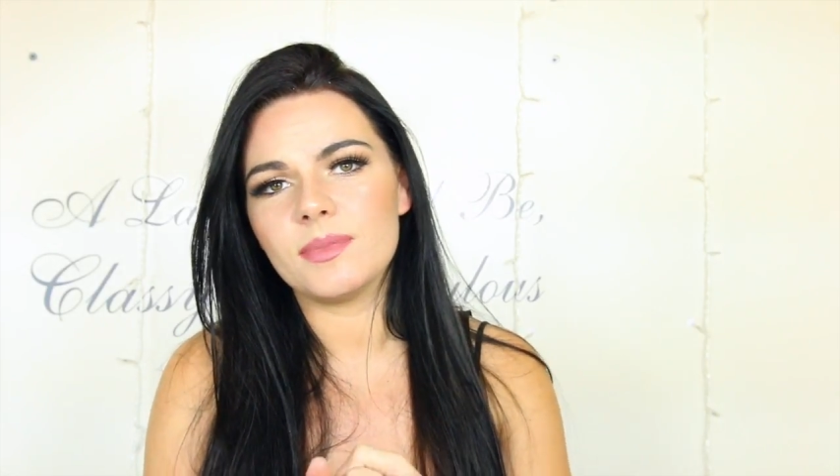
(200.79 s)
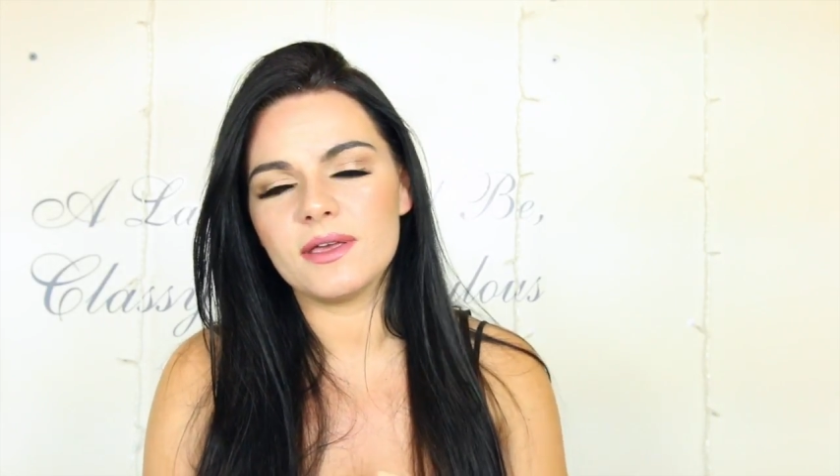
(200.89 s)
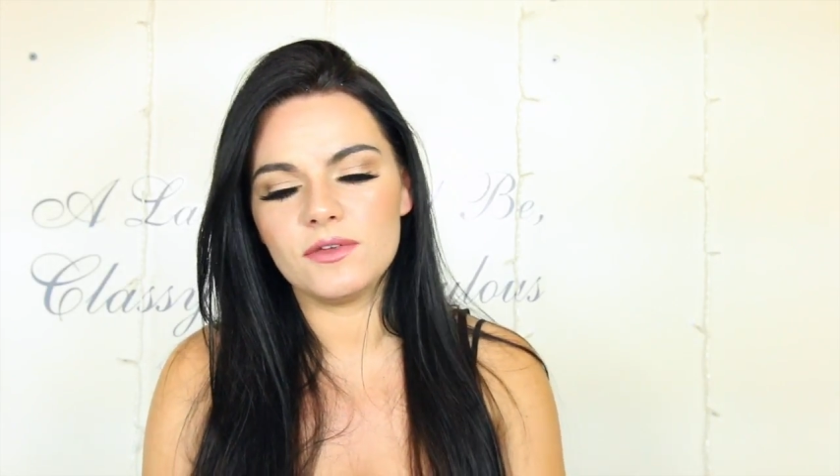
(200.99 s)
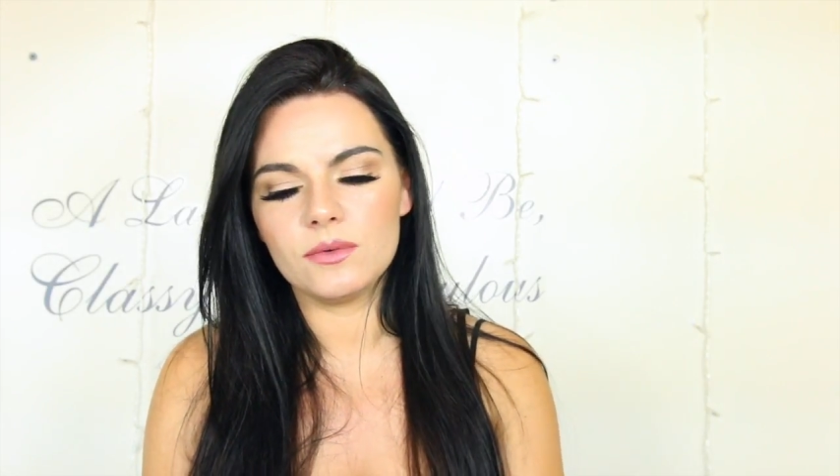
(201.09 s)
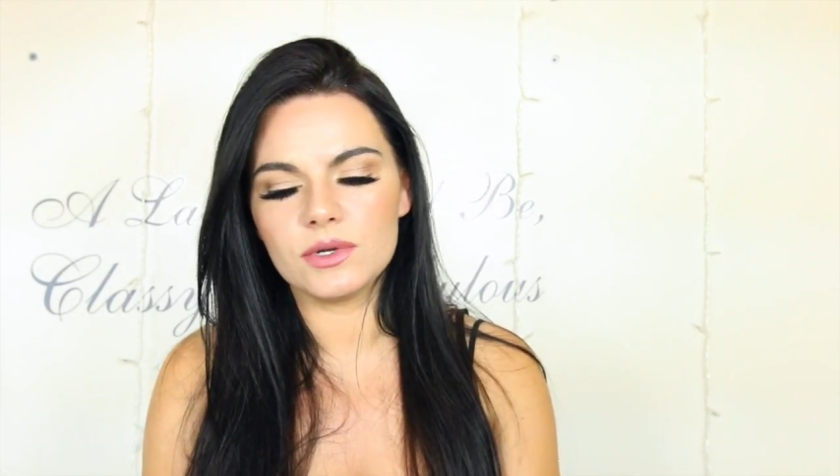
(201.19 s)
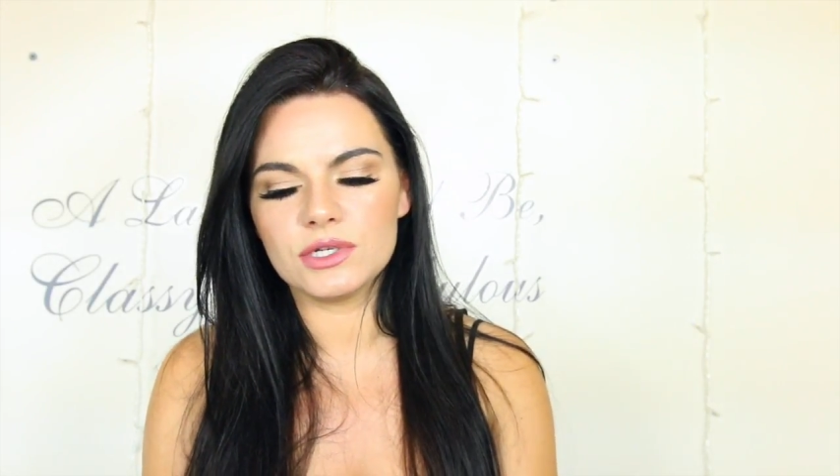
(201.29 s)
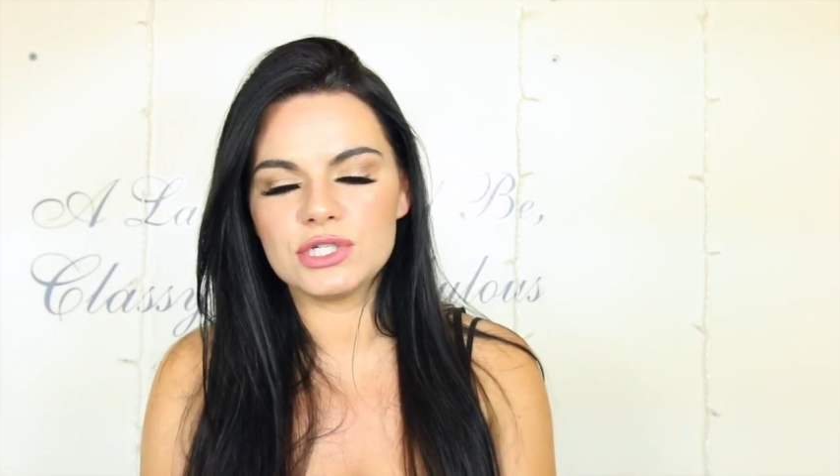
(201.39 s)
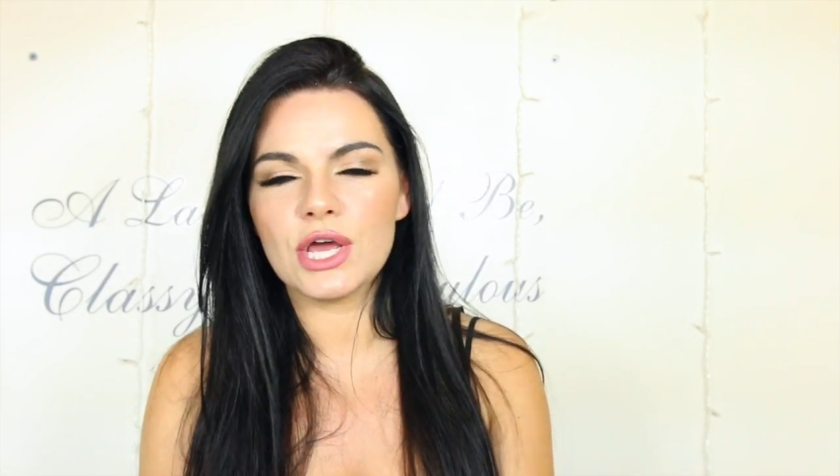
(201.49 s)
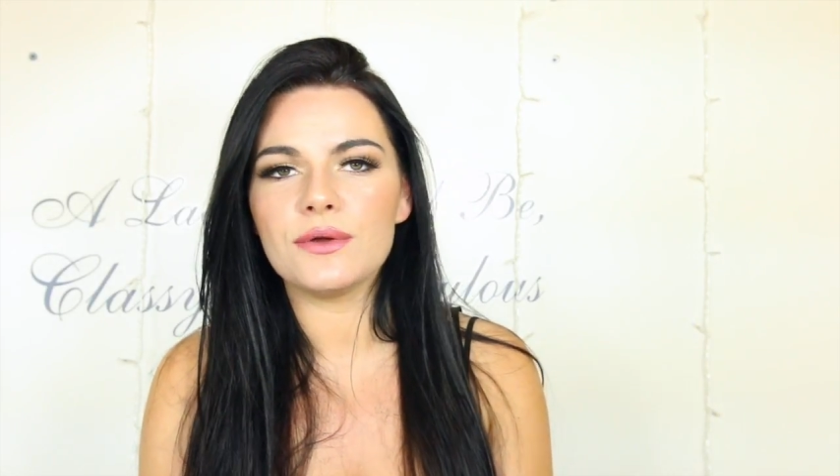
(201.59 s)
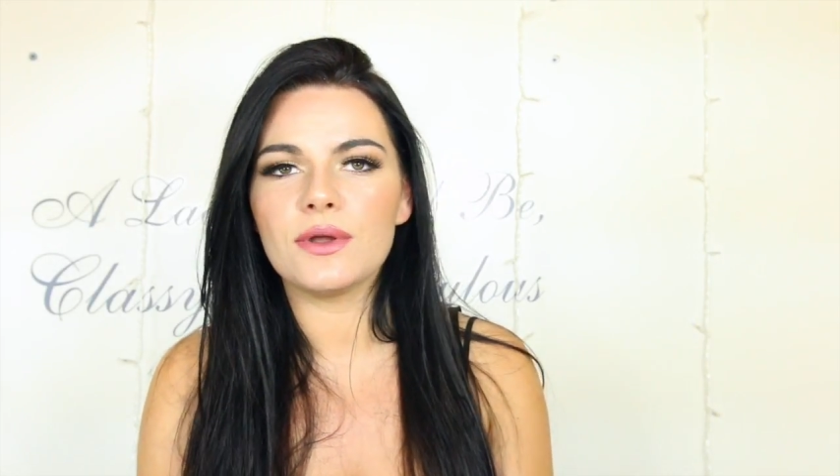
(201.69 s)
But if you want to
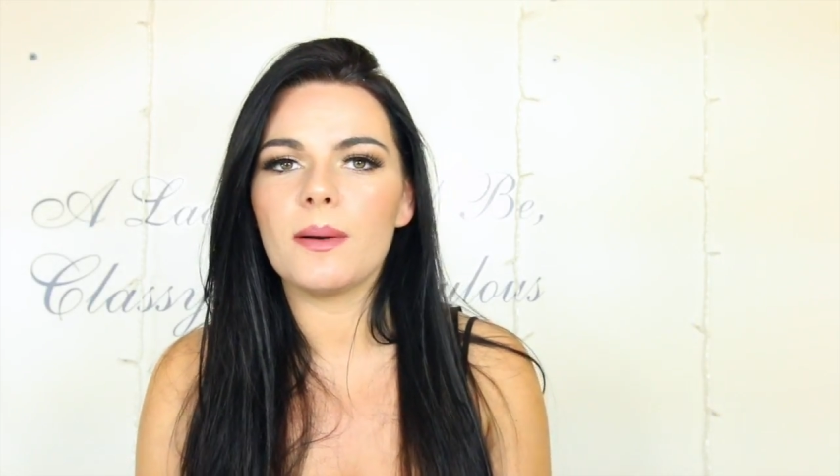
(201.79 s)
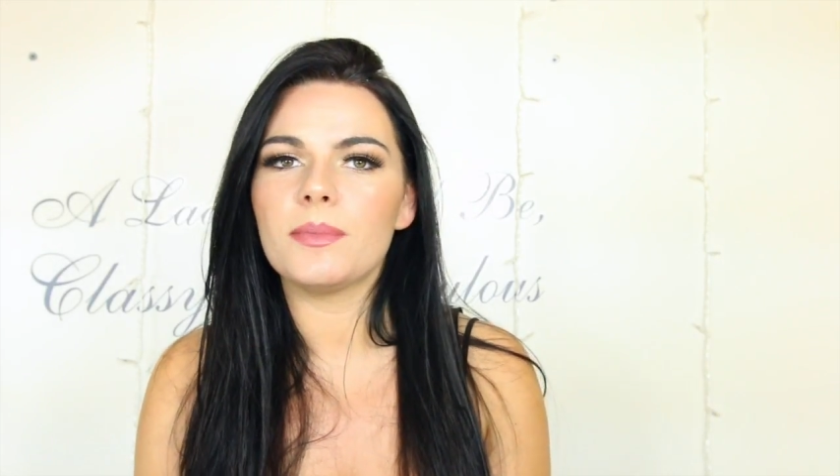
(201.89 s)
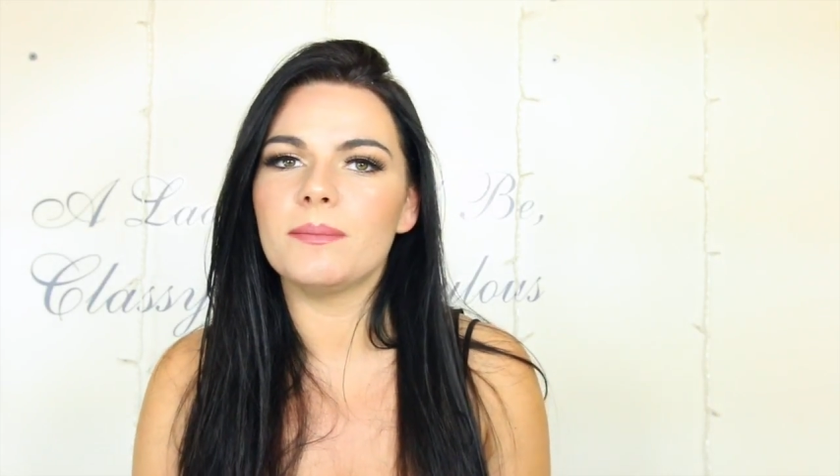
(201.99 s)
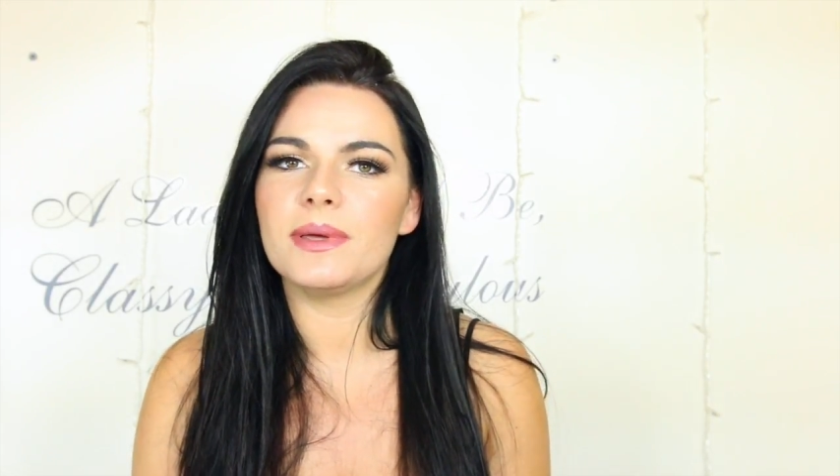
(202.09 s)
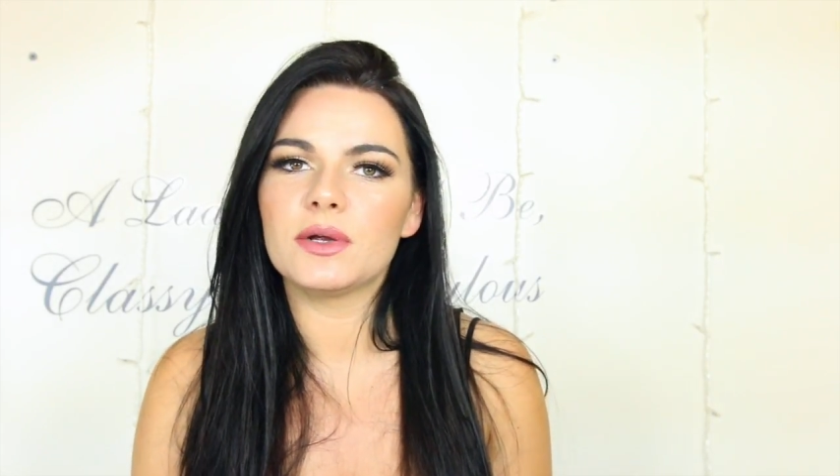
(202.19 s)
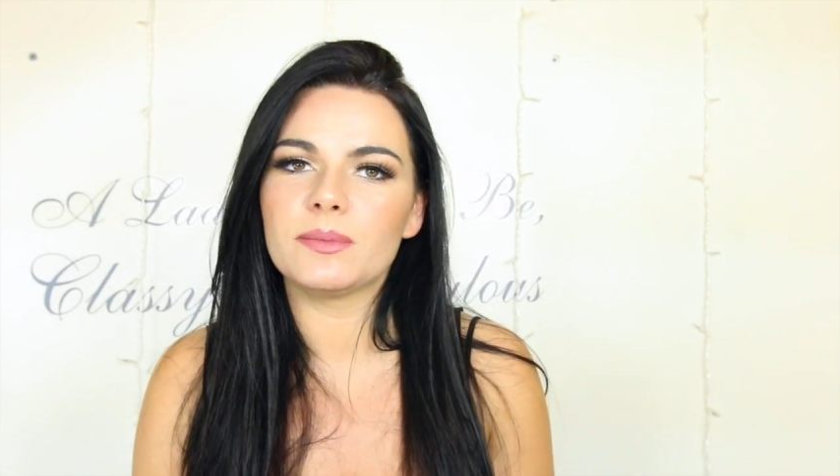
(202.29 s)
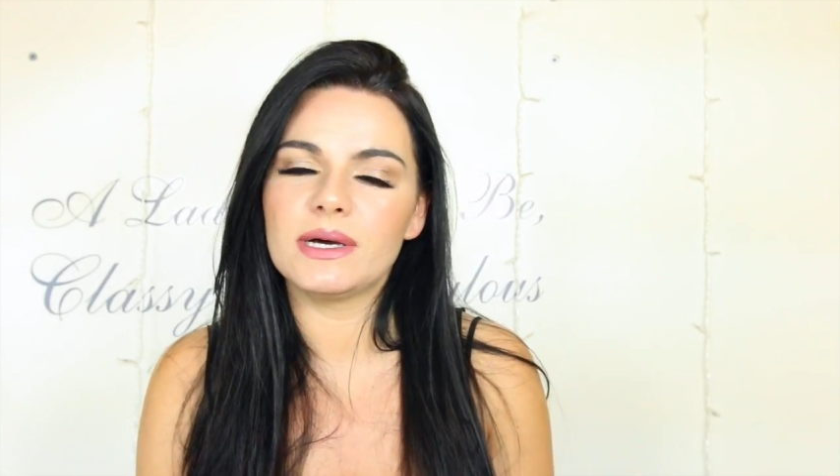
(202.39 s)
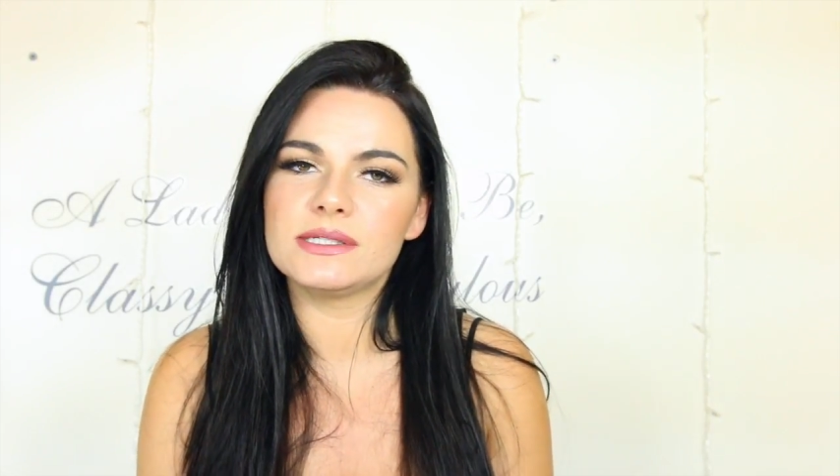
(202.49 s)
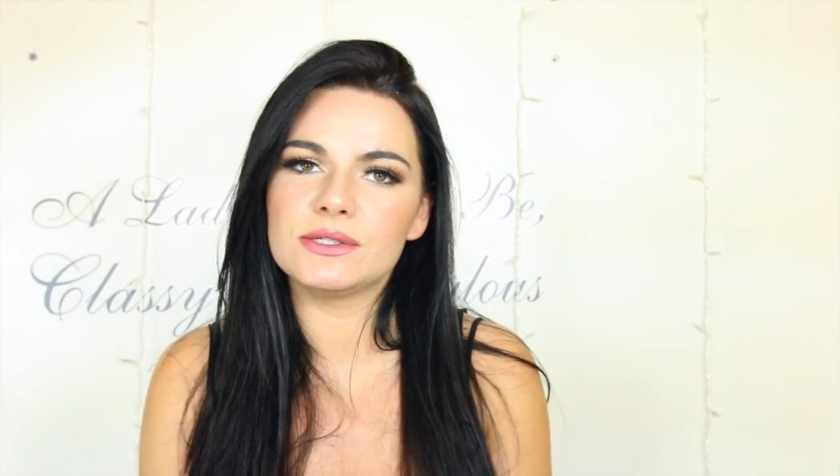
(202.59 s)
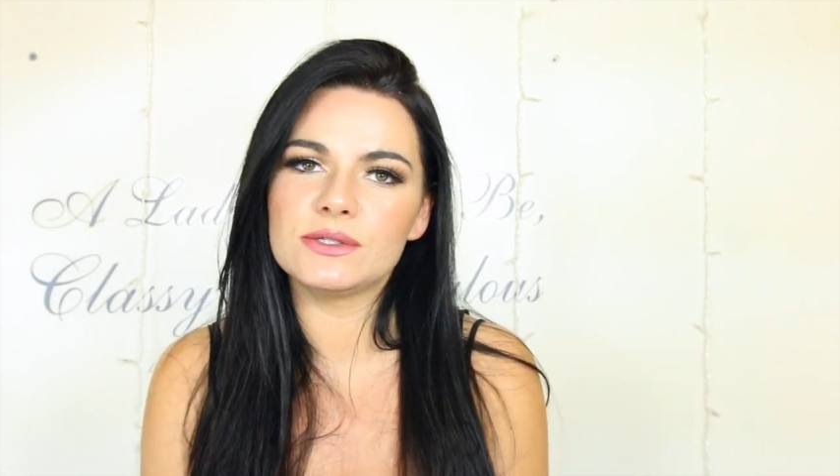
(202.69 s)
tone up and build
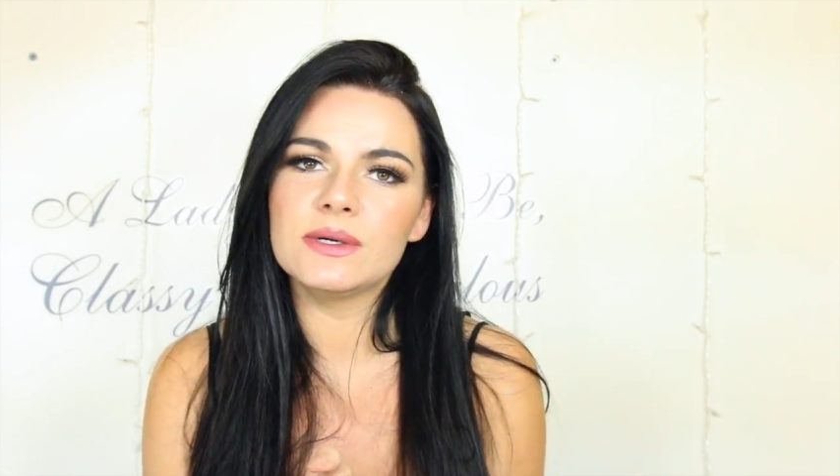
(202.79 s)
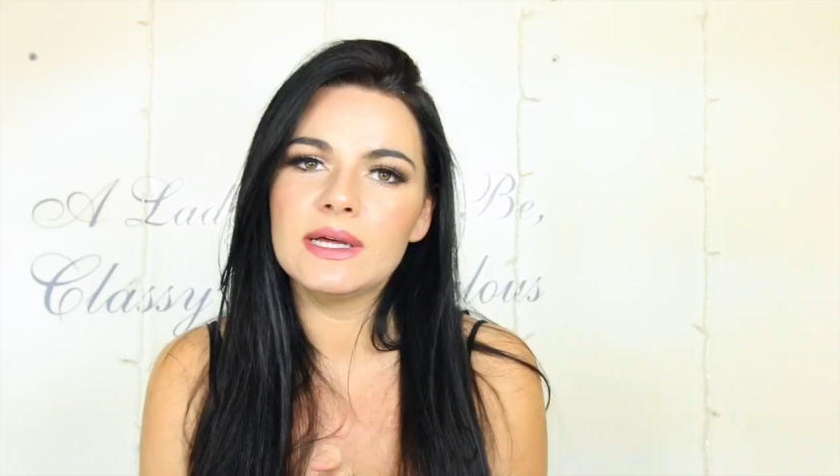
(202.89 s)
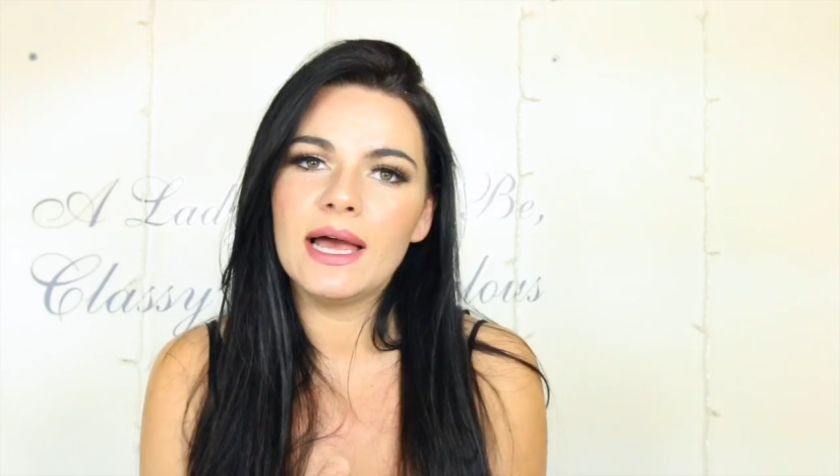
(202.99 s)
muscle